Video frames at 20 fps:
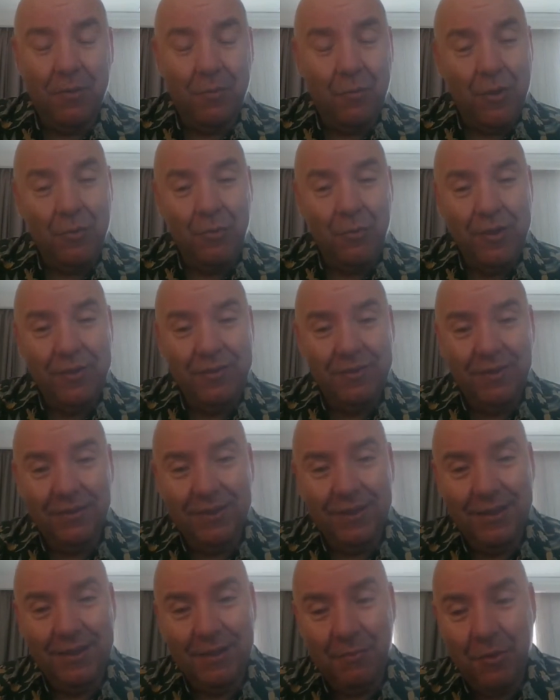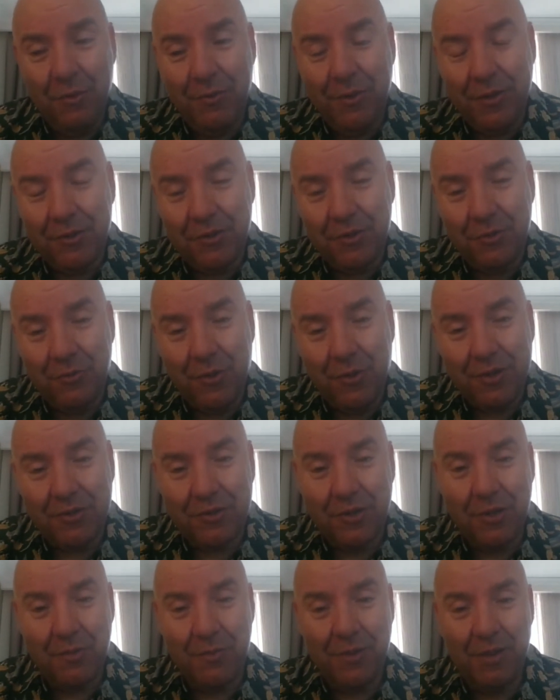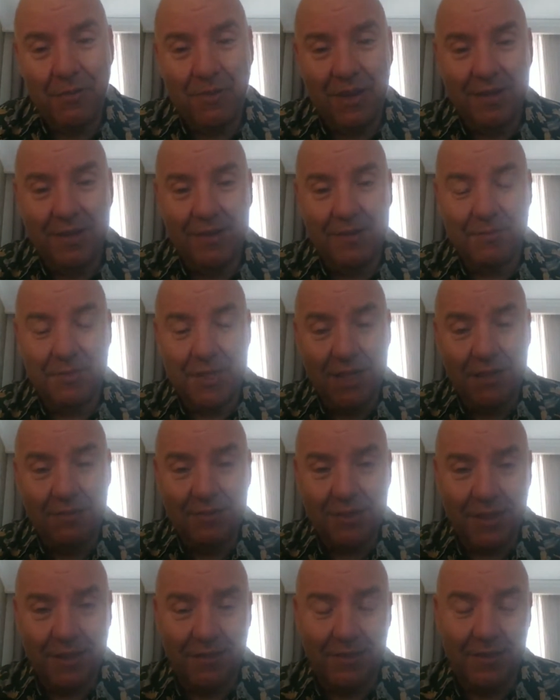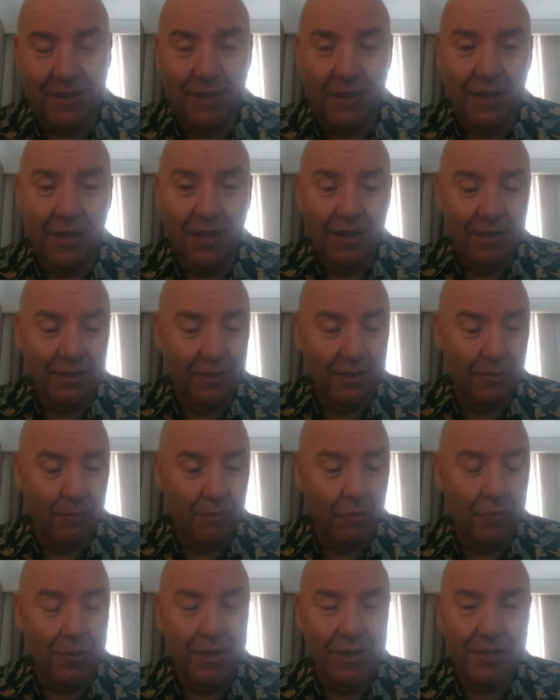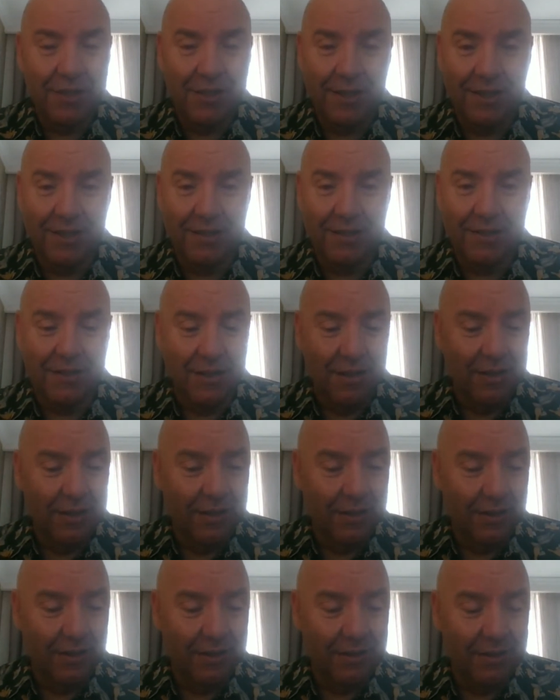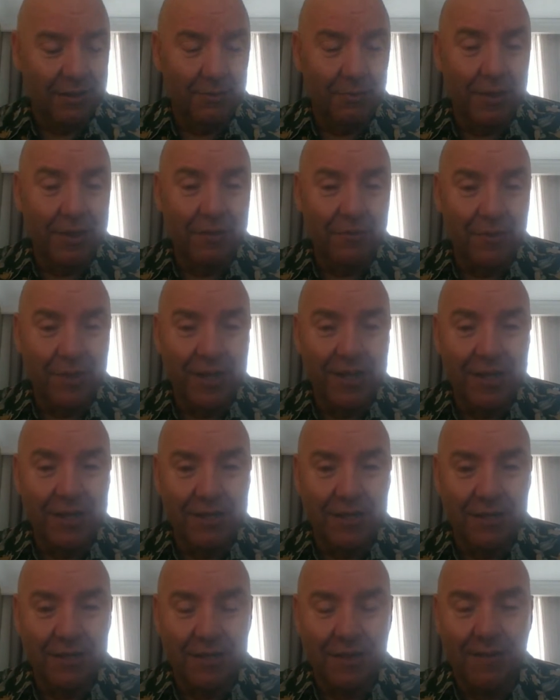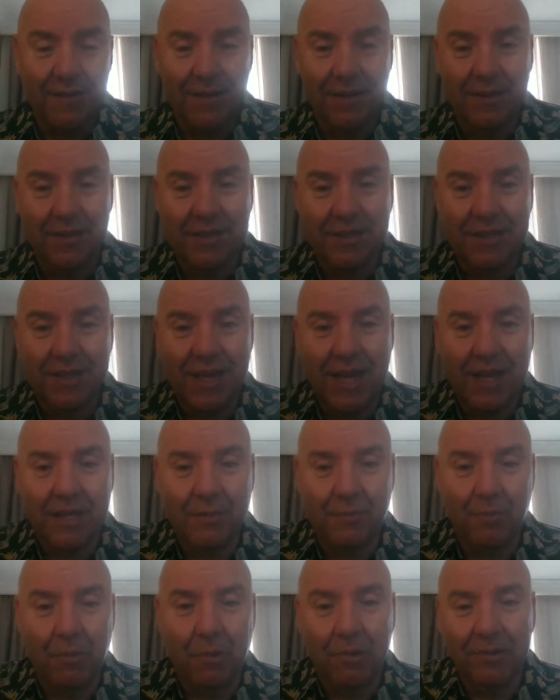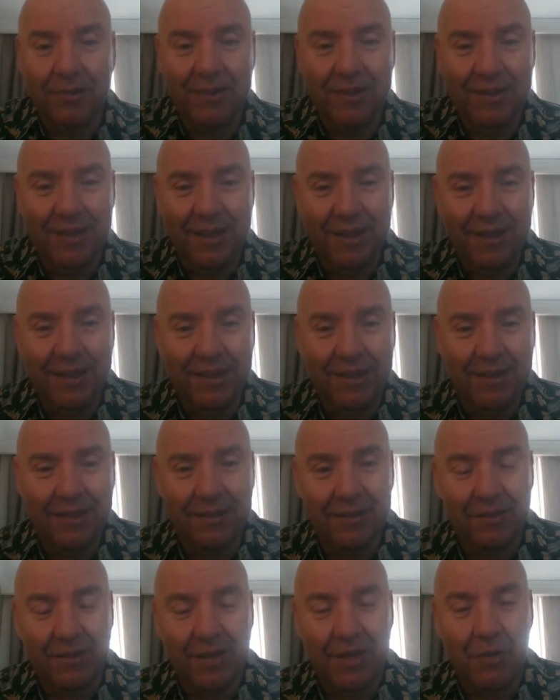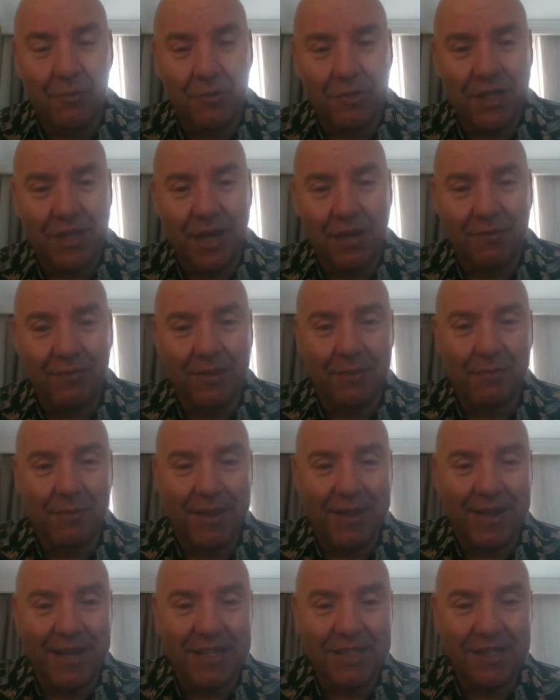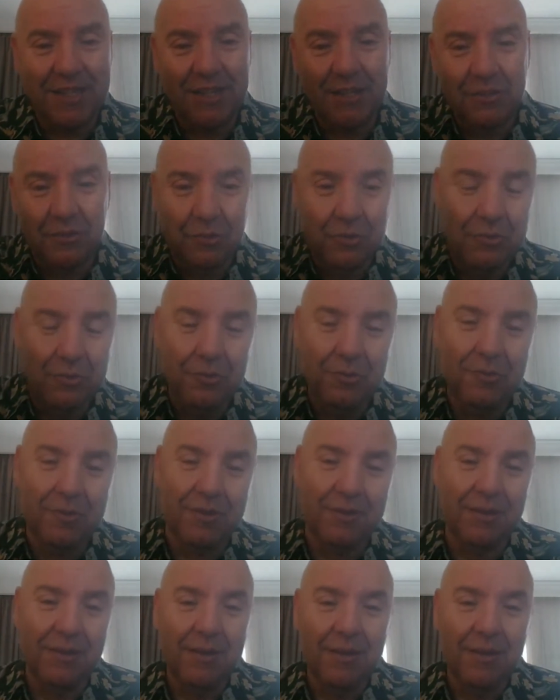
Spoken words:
when we thought that the movies were going to be by themselves, suddenly the movies is being released, and suddenly Disney has Bolt there, and DreamWorks have Madagascar 2, and